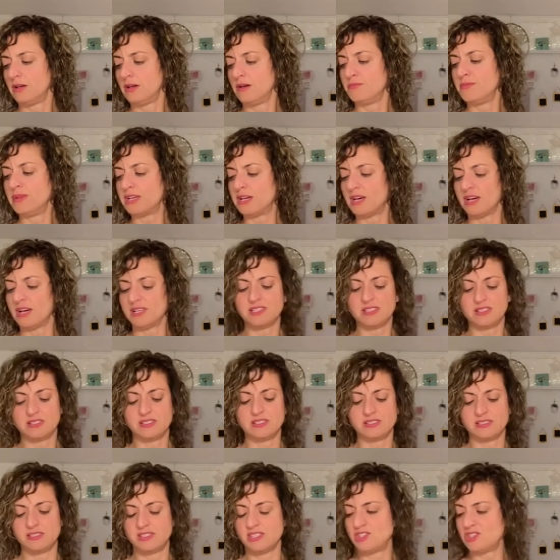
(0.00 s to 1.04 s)
because of the
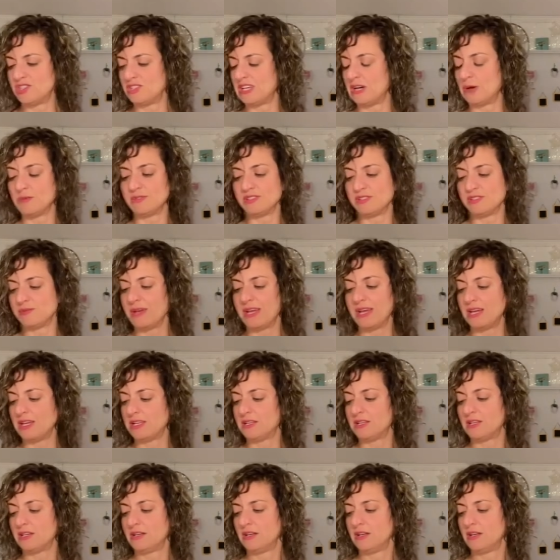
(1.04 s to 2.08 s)
decision that was
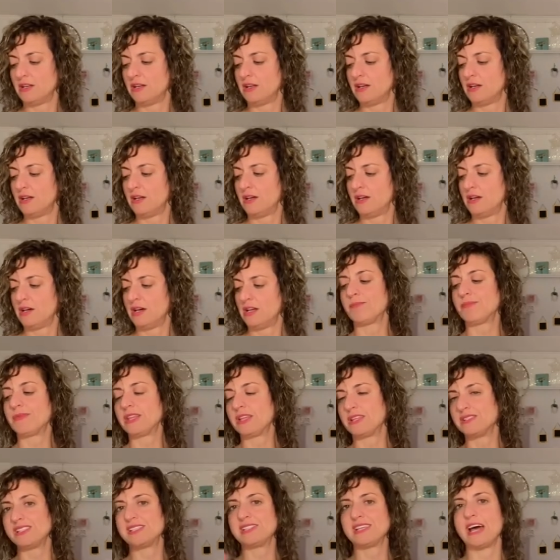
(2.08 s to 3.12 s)
made.
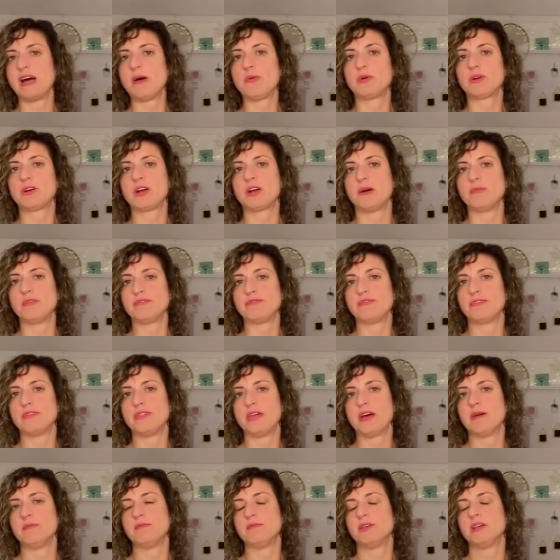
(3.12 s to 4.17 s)
There's a tower coming for
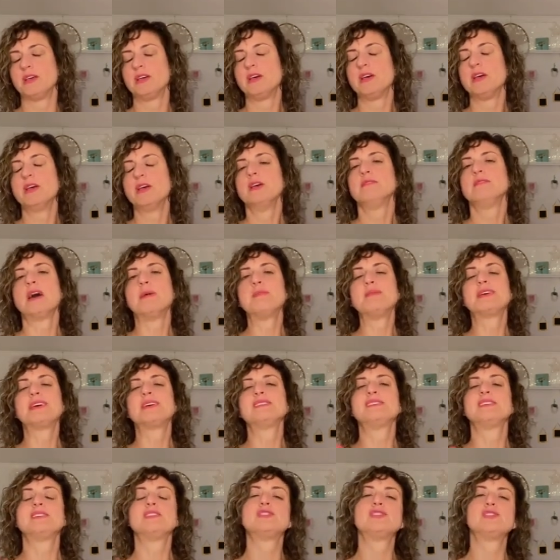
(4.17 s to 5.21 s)
them, not
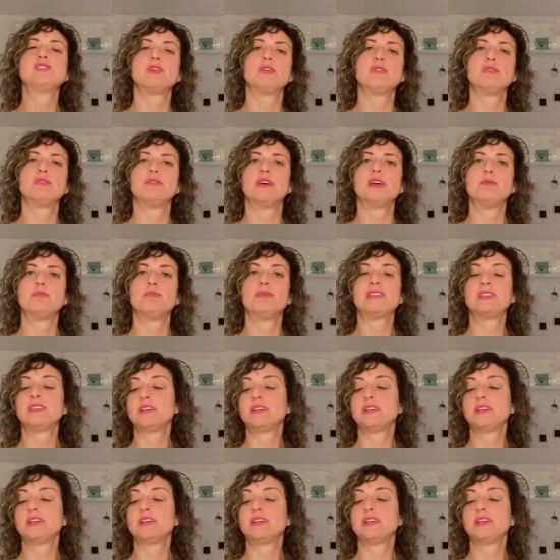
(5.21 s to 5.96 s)
because they deserve it, but